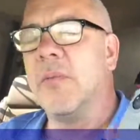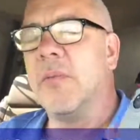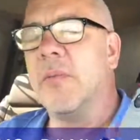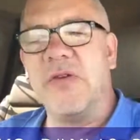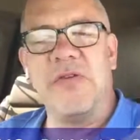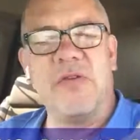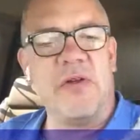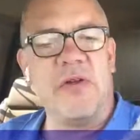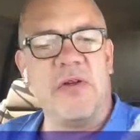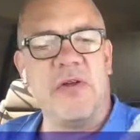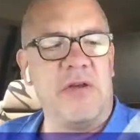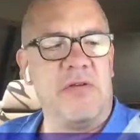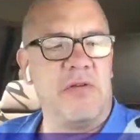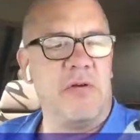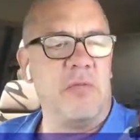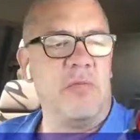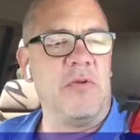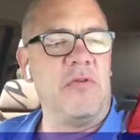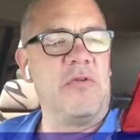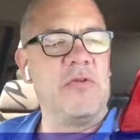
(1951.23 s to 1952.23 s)
My son
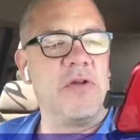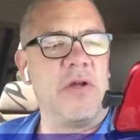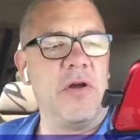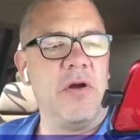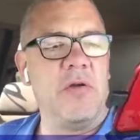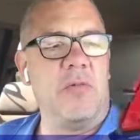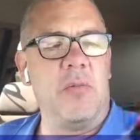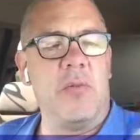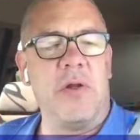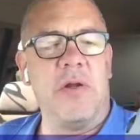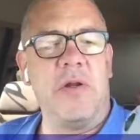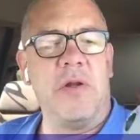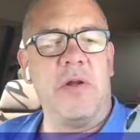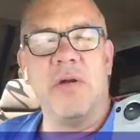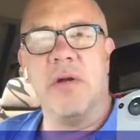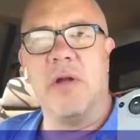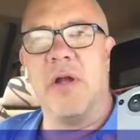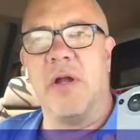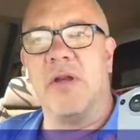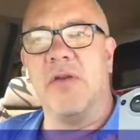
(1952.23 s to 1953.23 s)
thinks I'm just scared, but
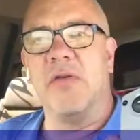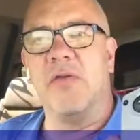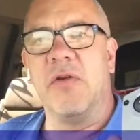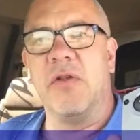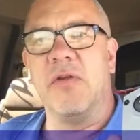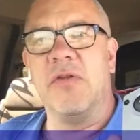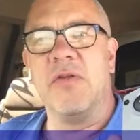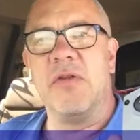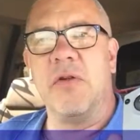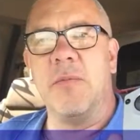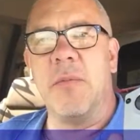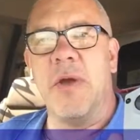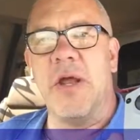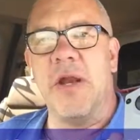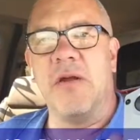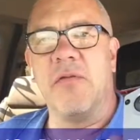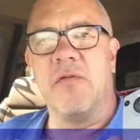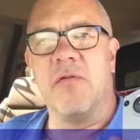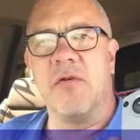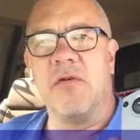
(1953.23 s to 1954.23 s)
I enjoy the
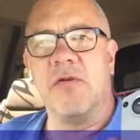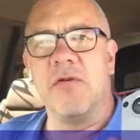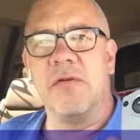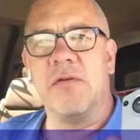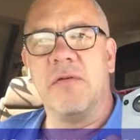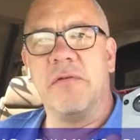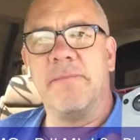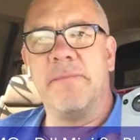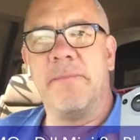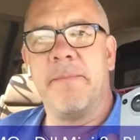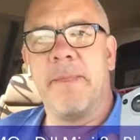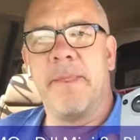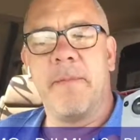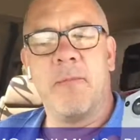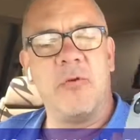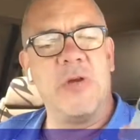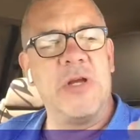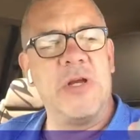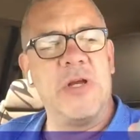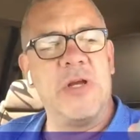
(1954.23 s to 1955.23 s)
cinematic version.
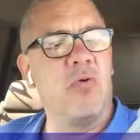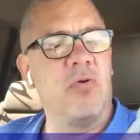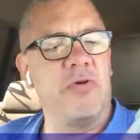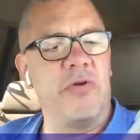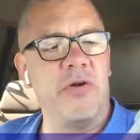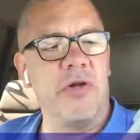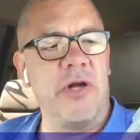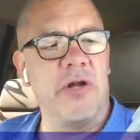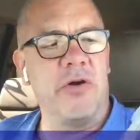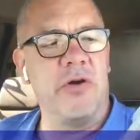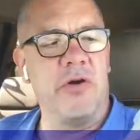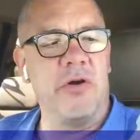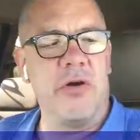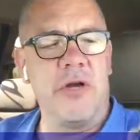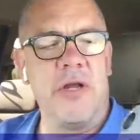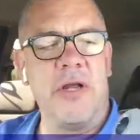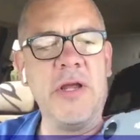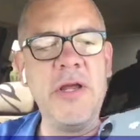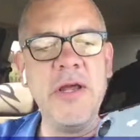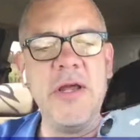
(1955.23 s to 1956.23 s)
When you get old, you're not in a
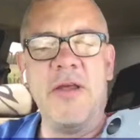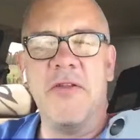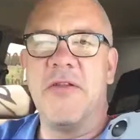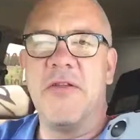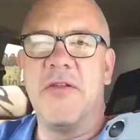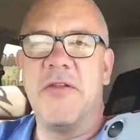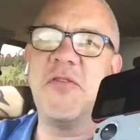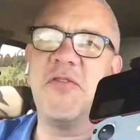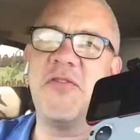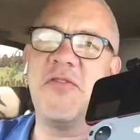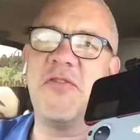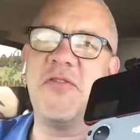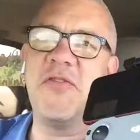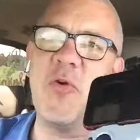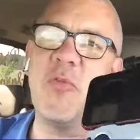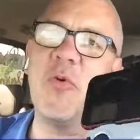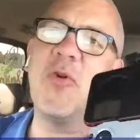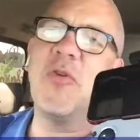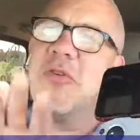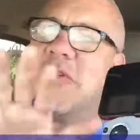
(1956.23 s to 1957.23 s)
hurry. Then there's
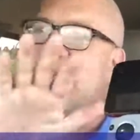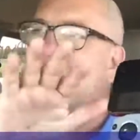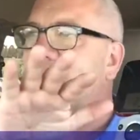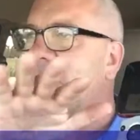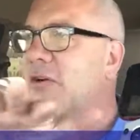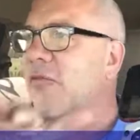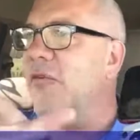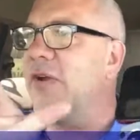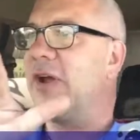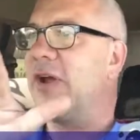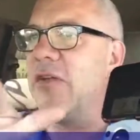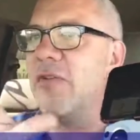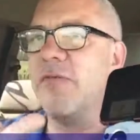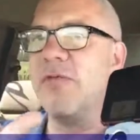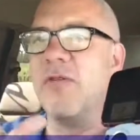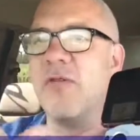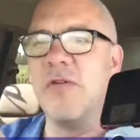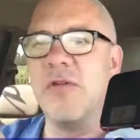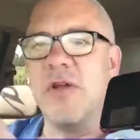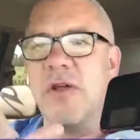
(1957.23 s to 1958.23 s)
normal, just kind of regular
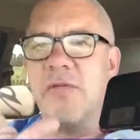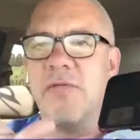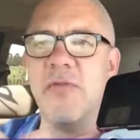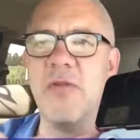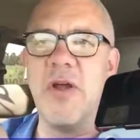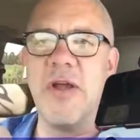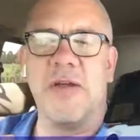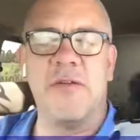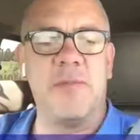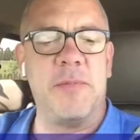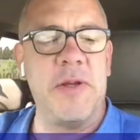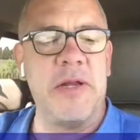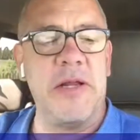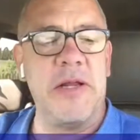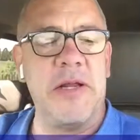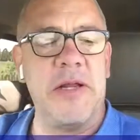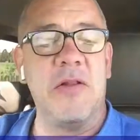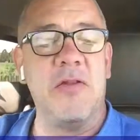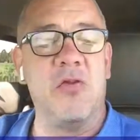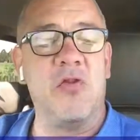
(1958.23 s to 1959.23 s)
flying speed.
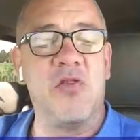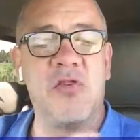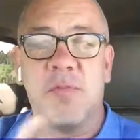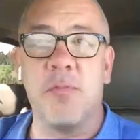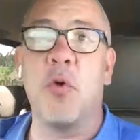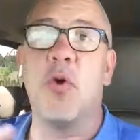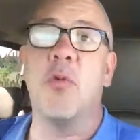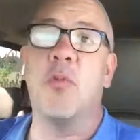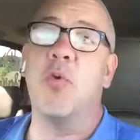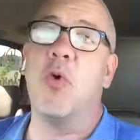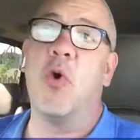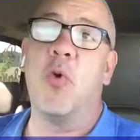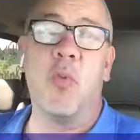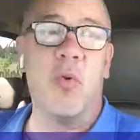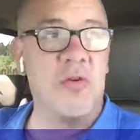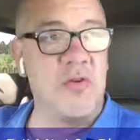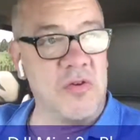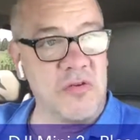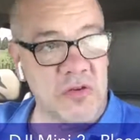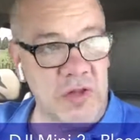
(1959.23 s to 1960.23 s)
And then there's sport mode,
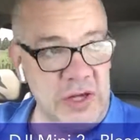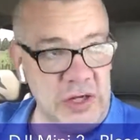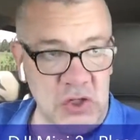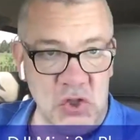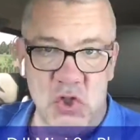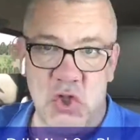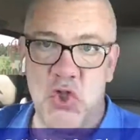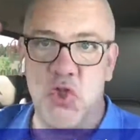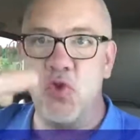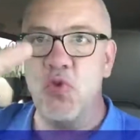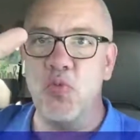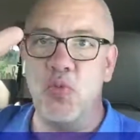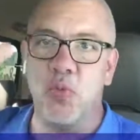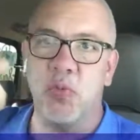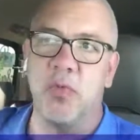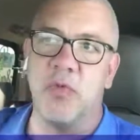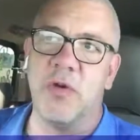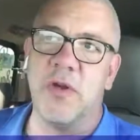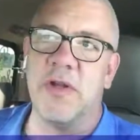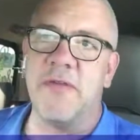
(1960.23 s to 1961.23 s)
which is like
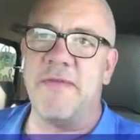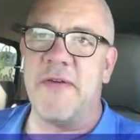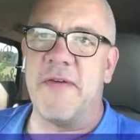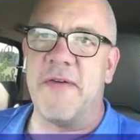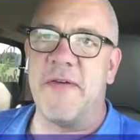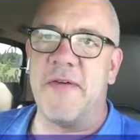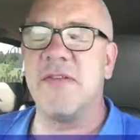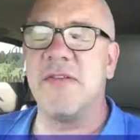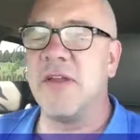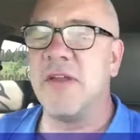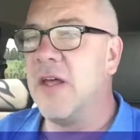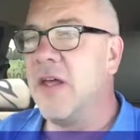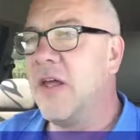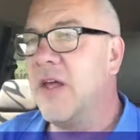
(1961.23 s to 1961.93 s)
zoom, really fast.